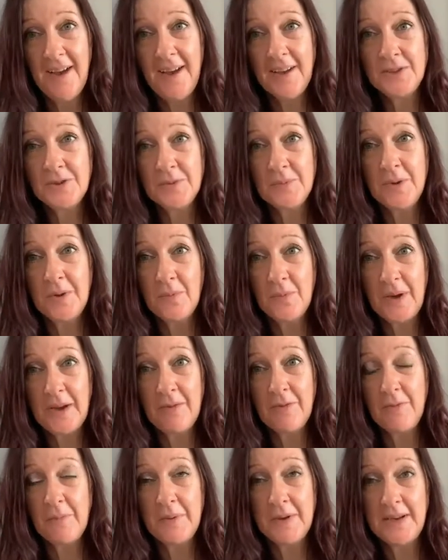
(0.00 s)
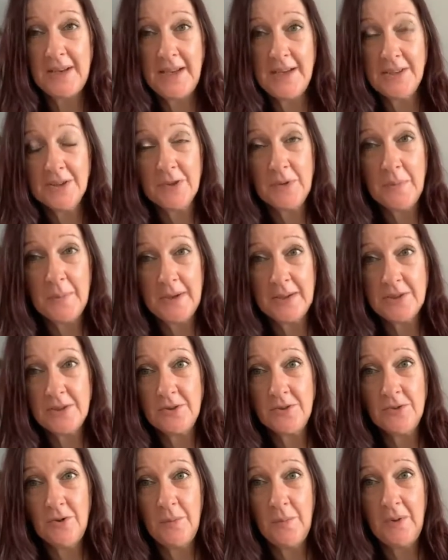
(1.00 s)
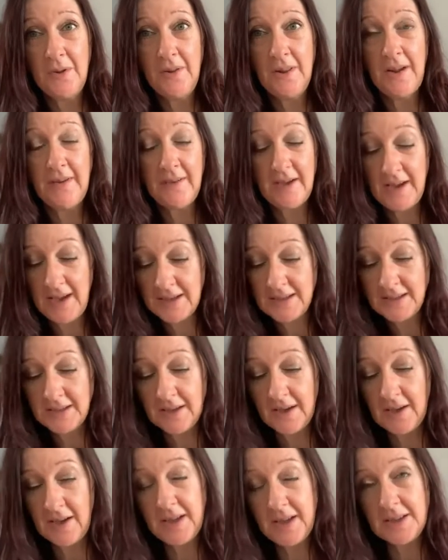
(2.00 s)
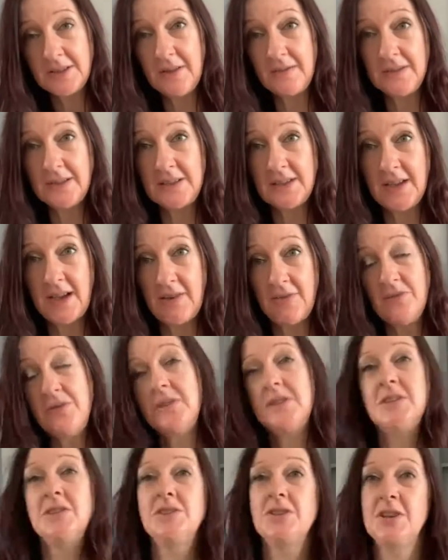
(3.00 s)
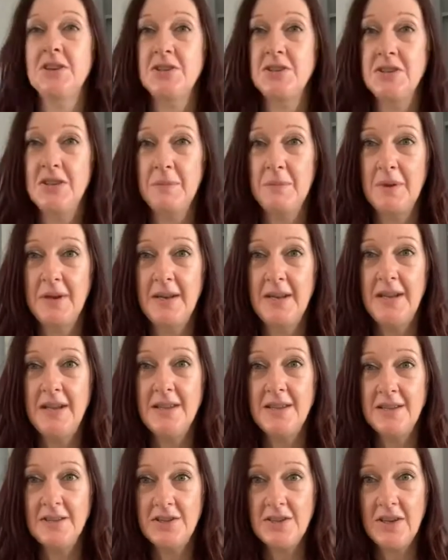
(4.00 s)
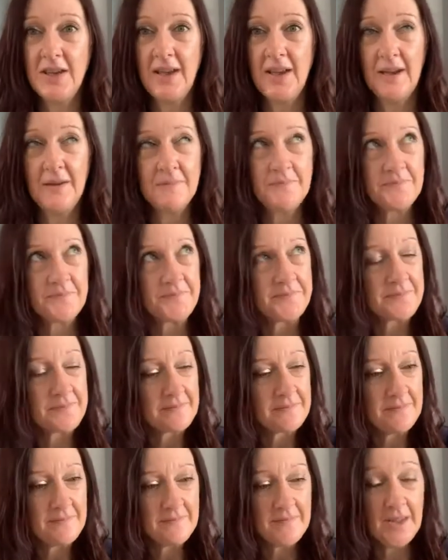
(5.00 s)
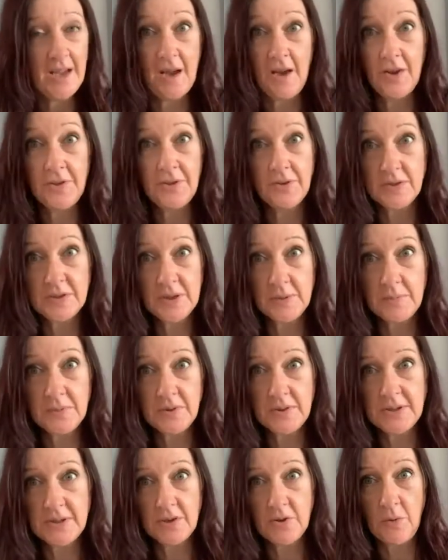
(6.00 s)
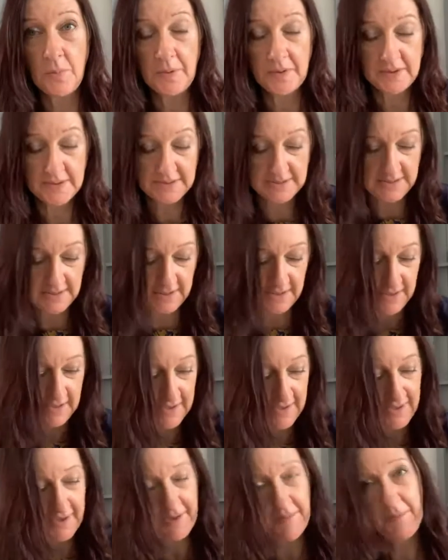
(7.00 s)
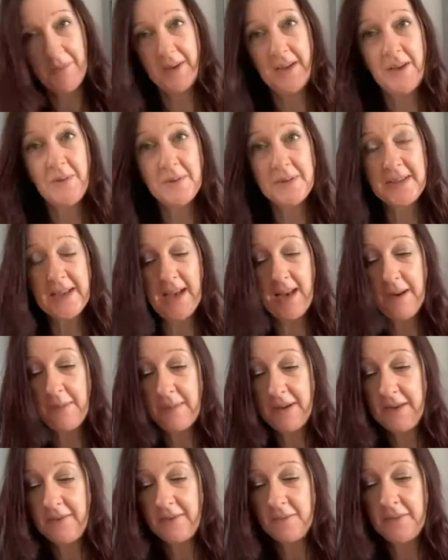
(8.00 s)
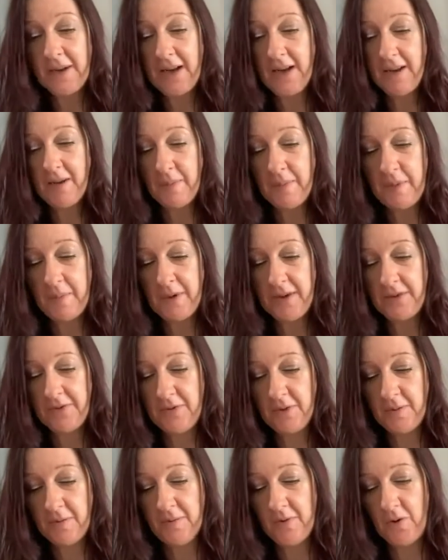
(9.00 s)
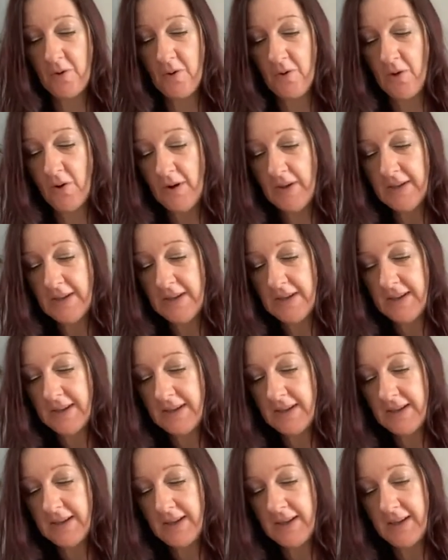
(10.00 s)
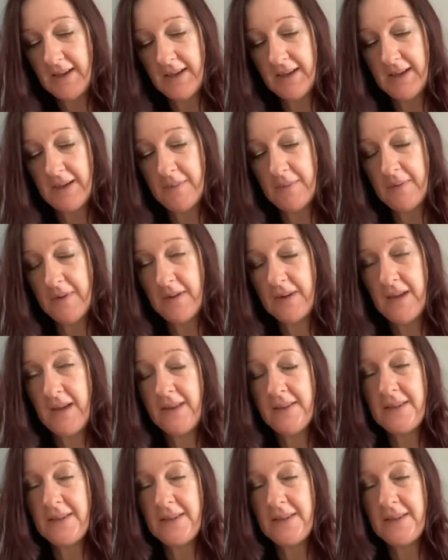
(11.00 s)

it took me a week for my knee to come back to normal. I, I had to, I had to have a steroid injection in my knee this year. I thought I'd buggered it up, honestly. My knee was killing me from kneeling on my bathroom floor um, and the